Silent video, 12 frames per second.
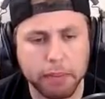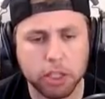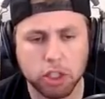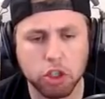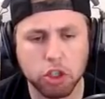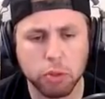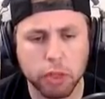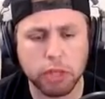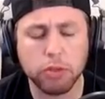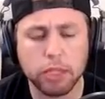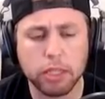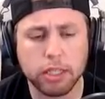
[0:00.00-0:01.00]
Because usually when
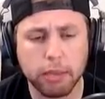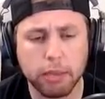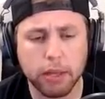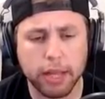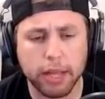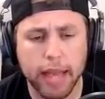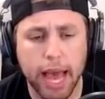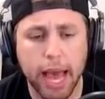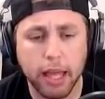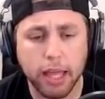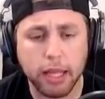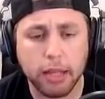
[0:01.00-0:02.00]
you see something like that,